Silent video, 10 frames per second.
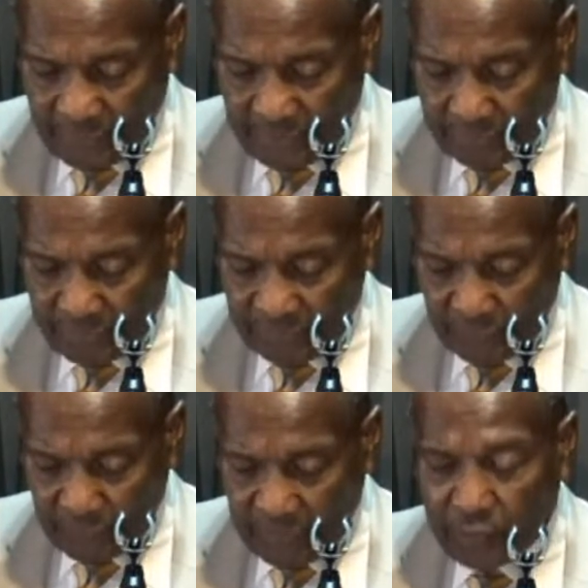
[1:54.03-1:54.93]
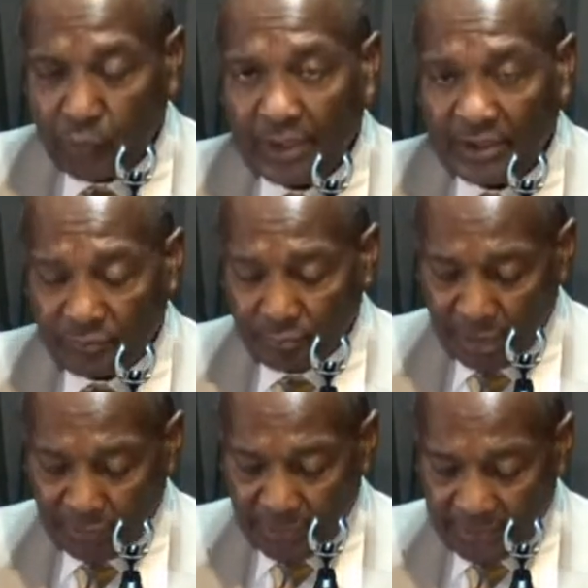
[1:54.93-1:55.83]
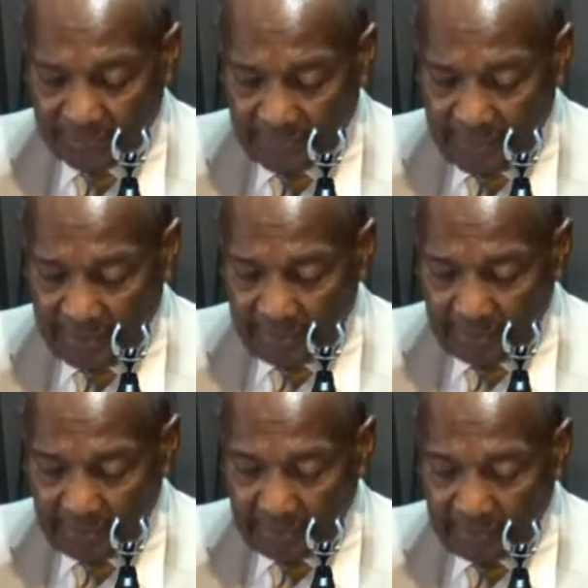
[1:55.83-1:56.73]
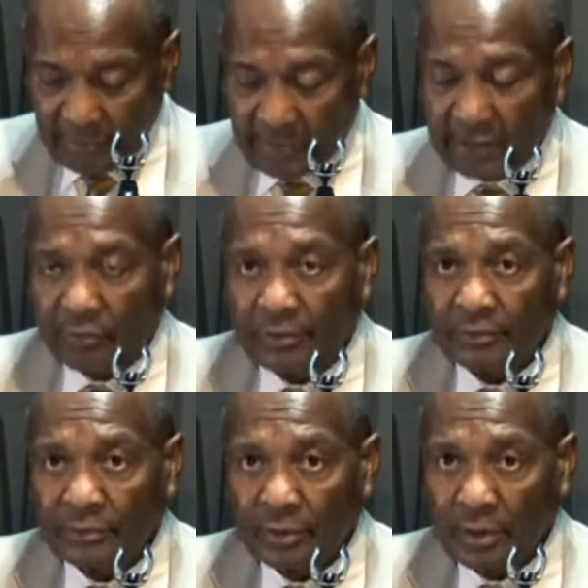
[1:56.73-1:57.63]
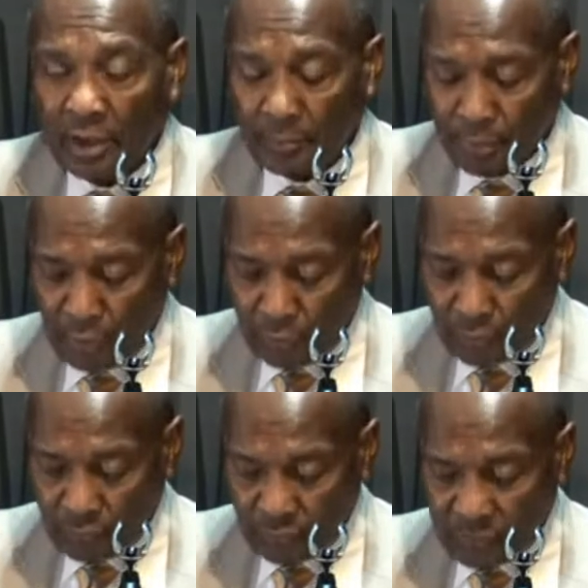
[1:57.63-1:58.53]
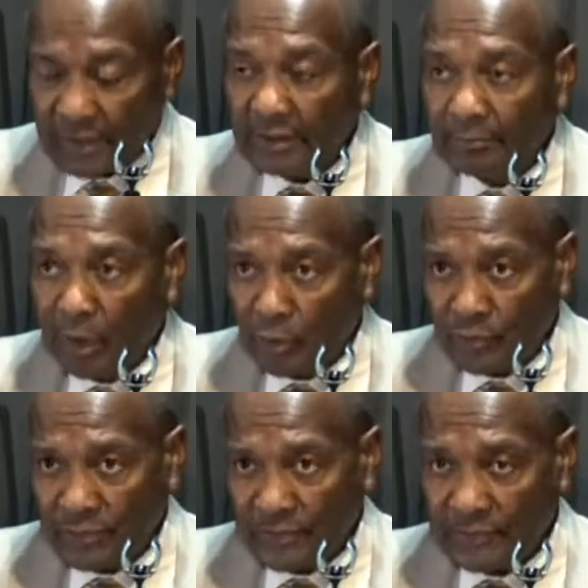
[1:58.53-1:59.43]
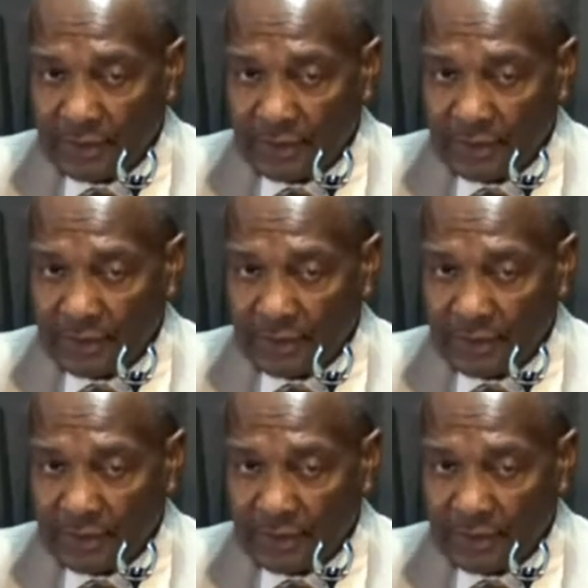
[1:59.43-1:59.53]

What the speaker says: subject for this week is Miriam and Aaron oppose Moses.